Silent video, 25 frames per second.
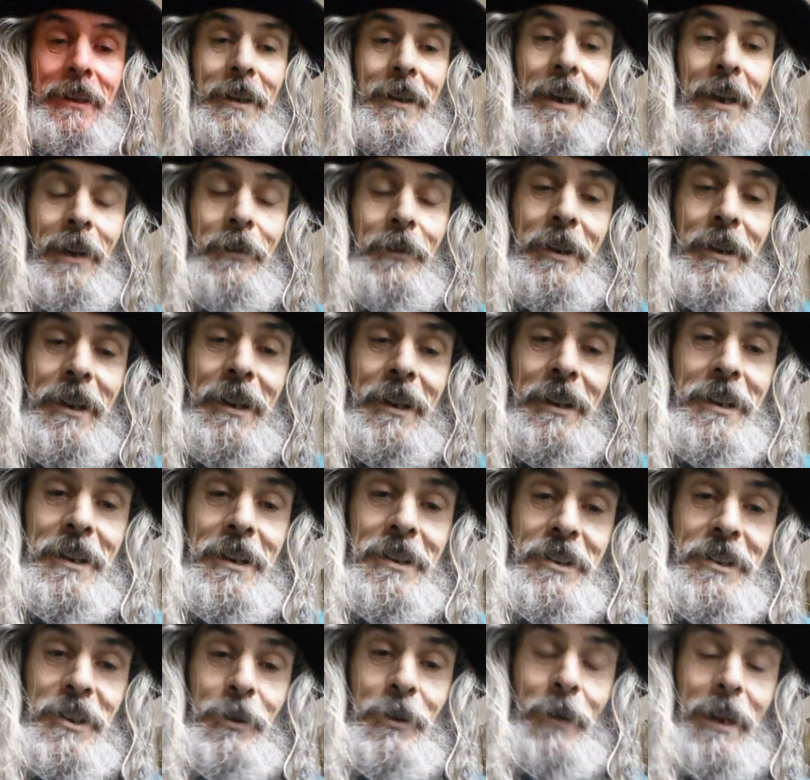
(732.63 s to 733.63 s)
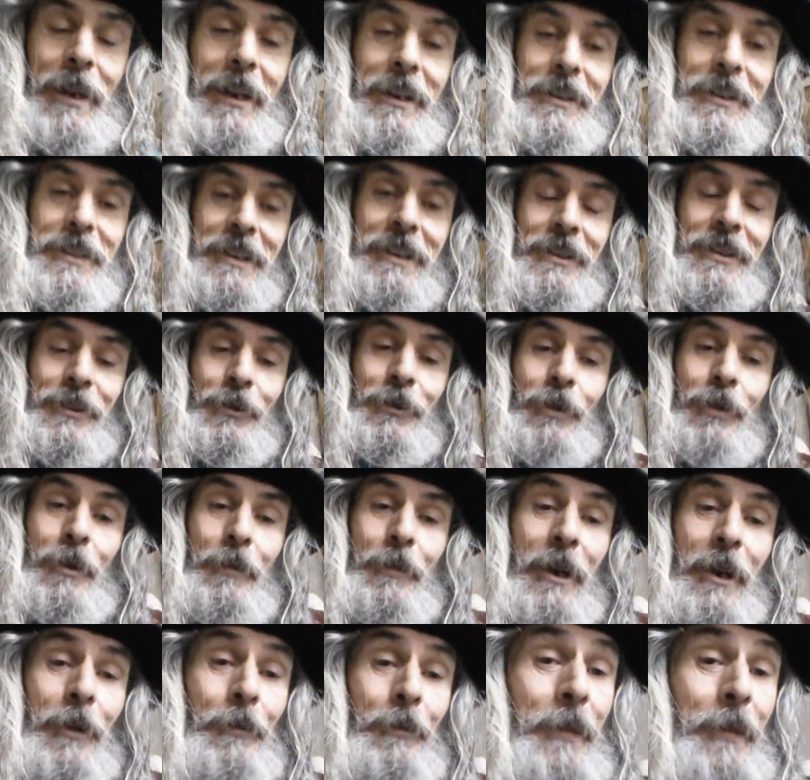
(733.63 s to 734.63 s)
Everything in this duality is all
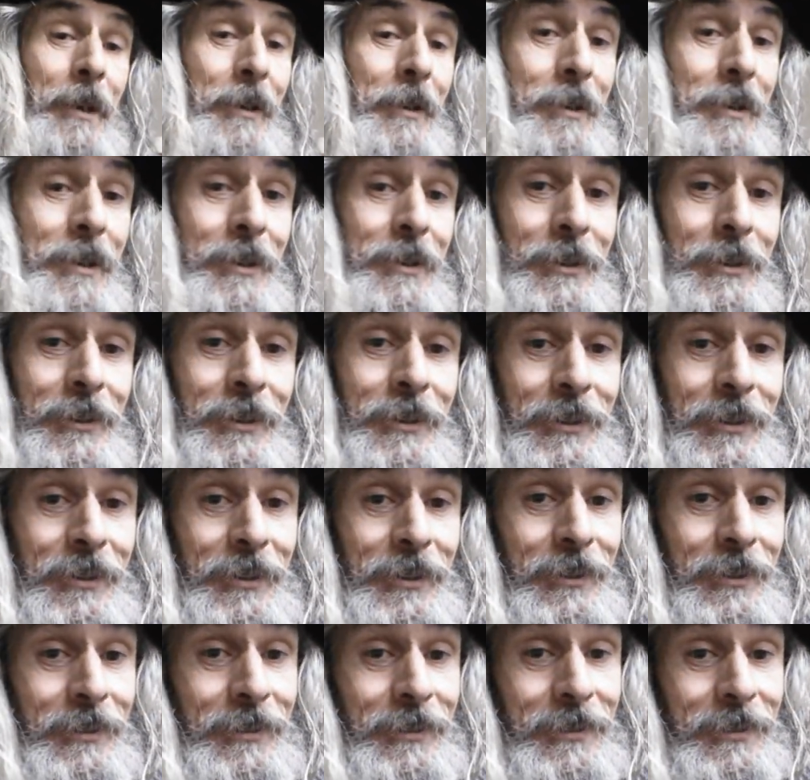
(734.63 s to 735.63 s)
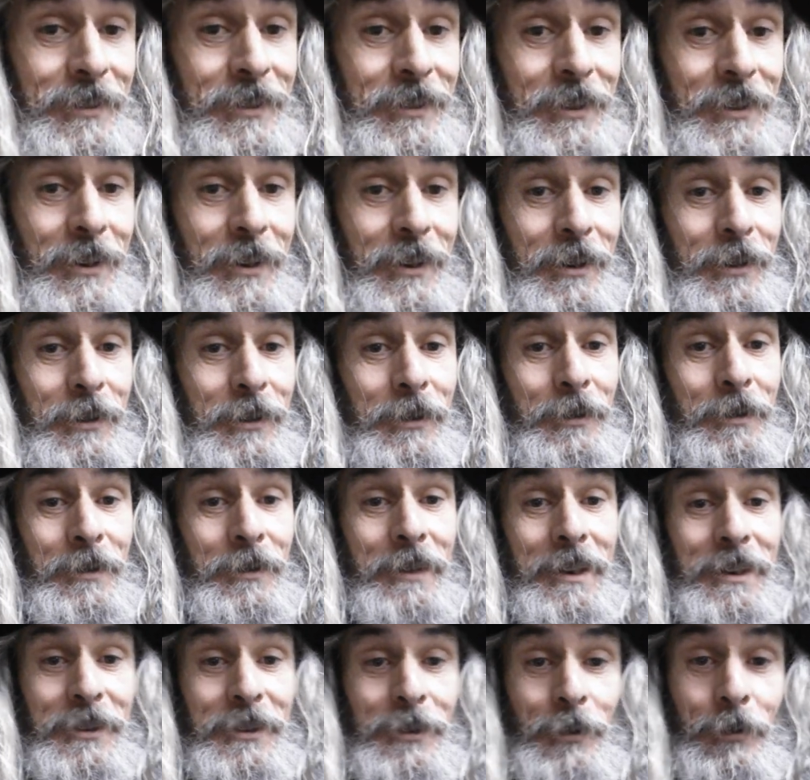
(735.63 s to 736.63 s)
about mirrors. So
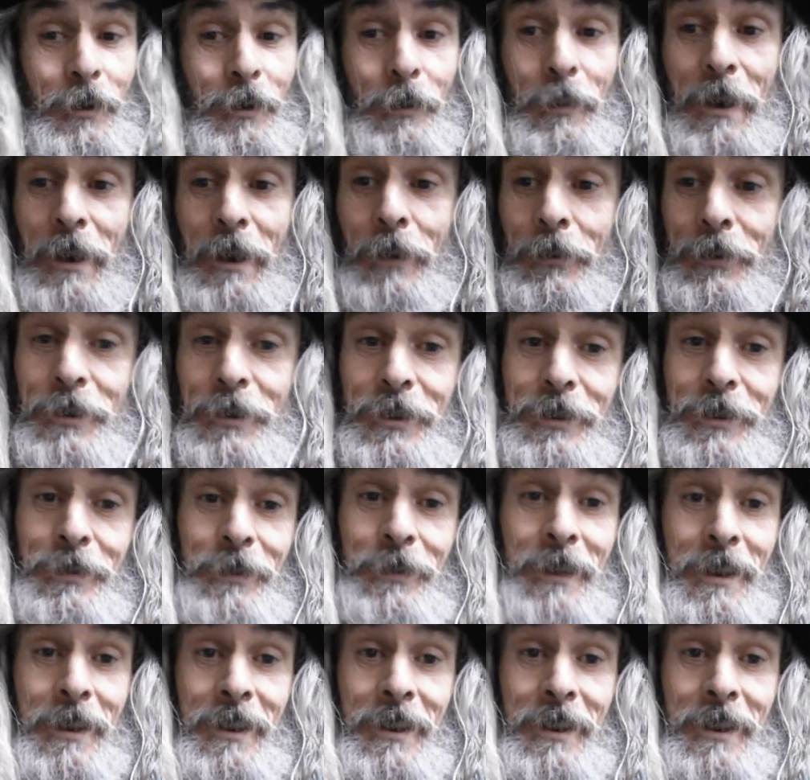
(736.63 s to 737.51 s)
it's all about